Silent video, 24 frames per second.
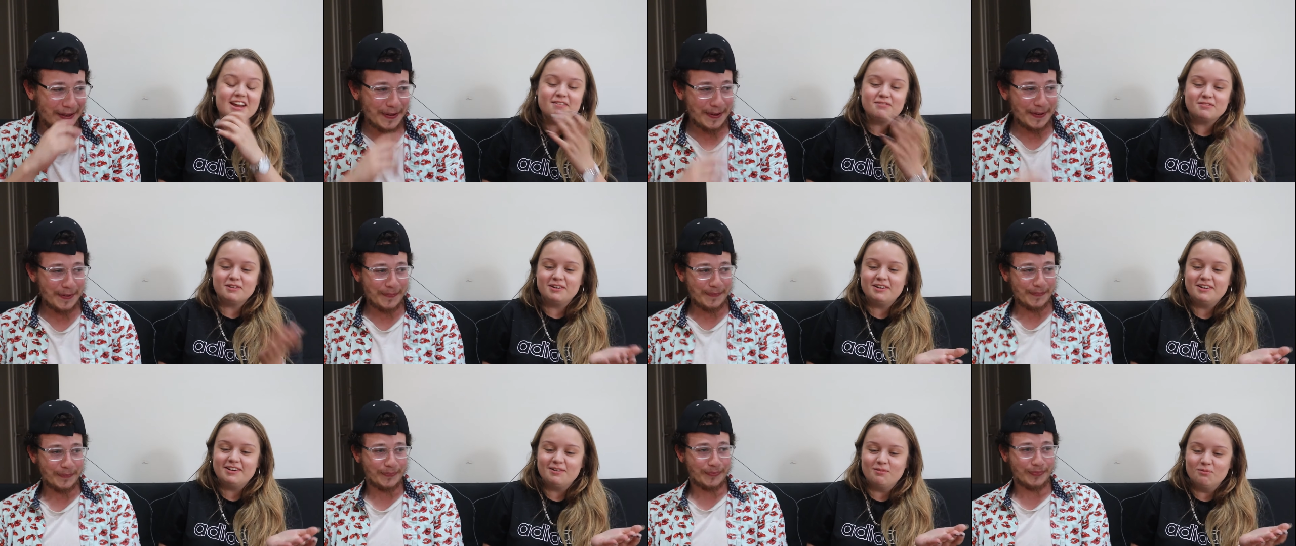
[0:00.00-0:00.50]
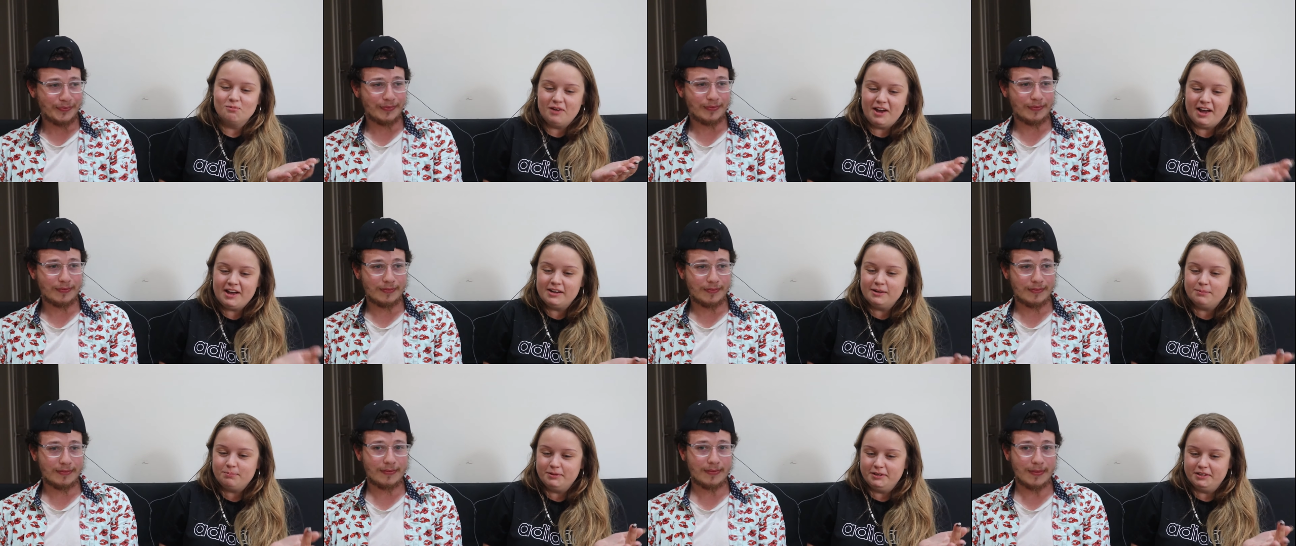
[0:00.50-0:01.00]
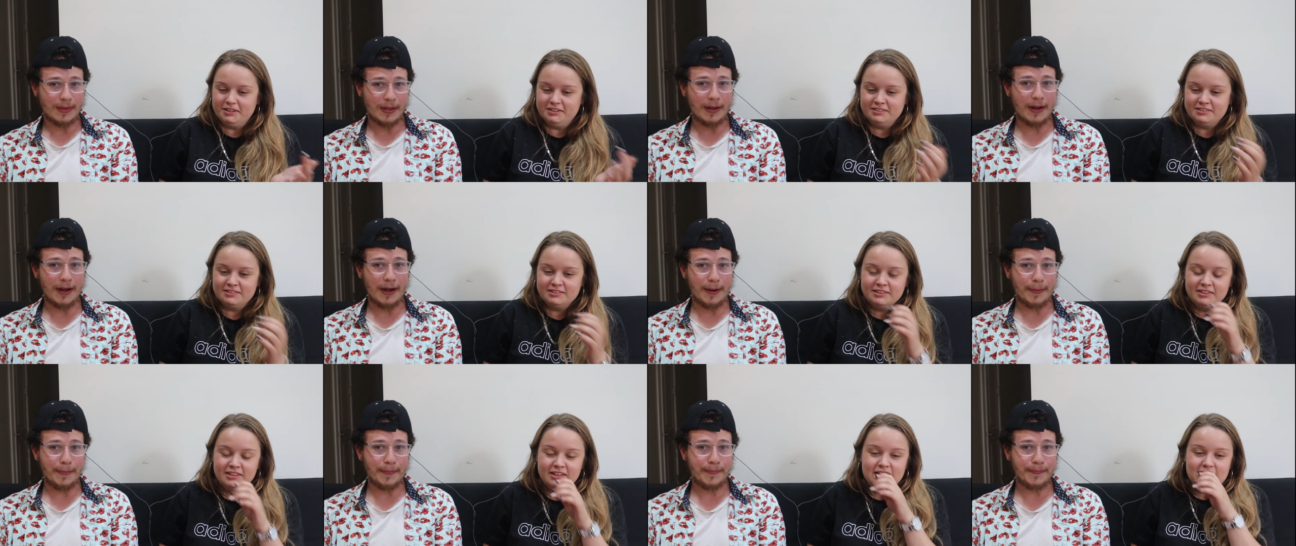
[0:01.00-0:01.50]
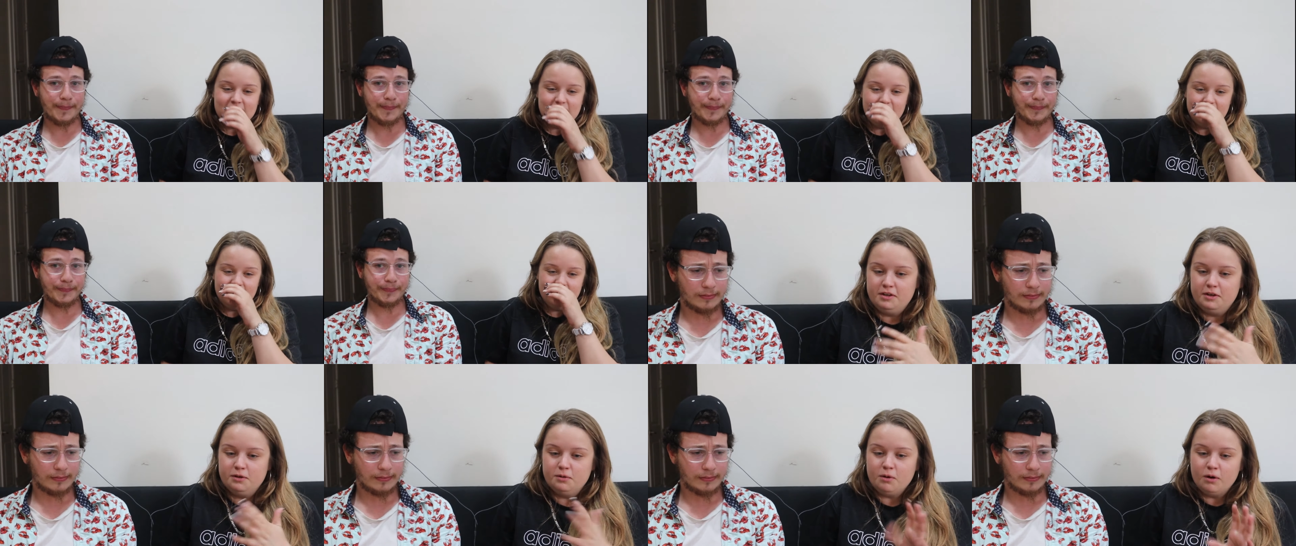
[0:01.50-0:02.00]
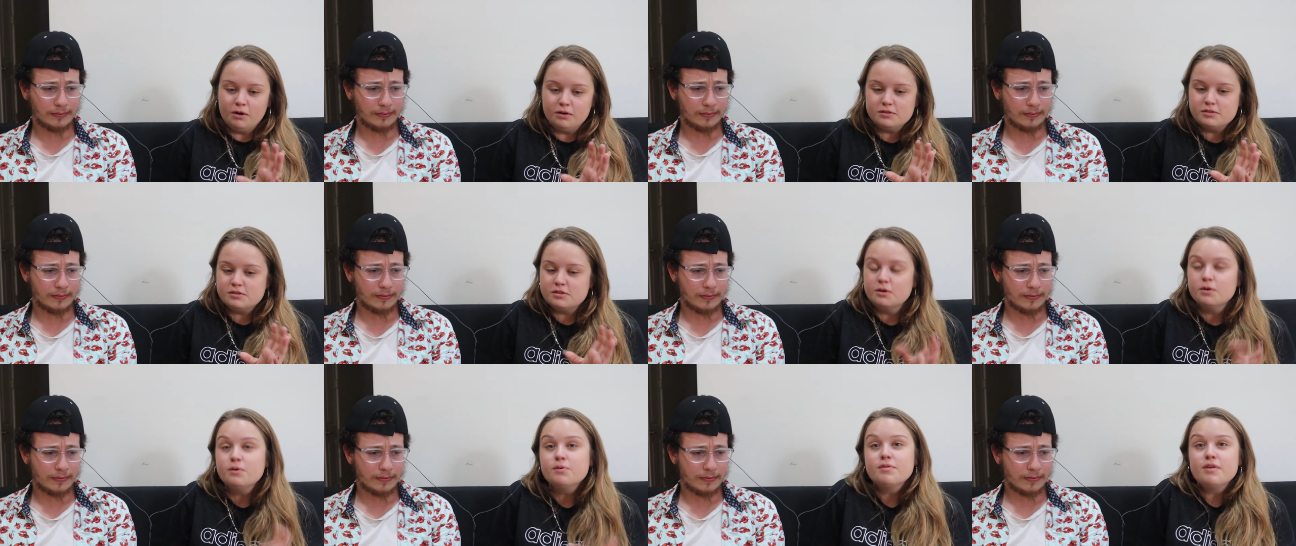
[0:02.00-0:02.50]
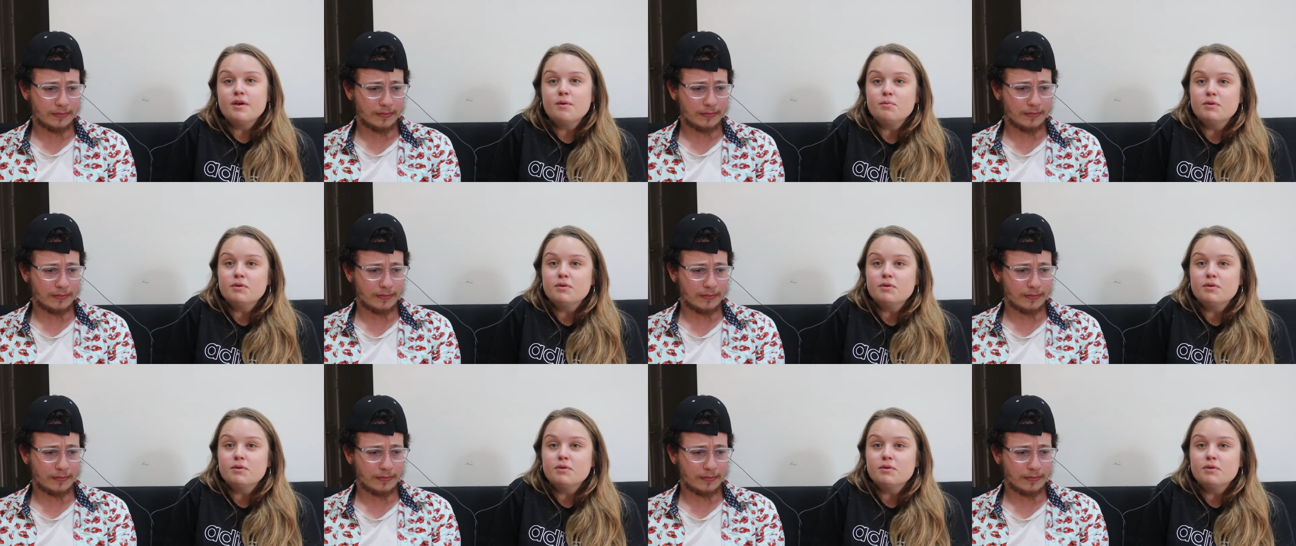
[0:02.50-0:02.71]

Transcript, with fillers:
Speaker 1: never happen. Yeah. You know, also they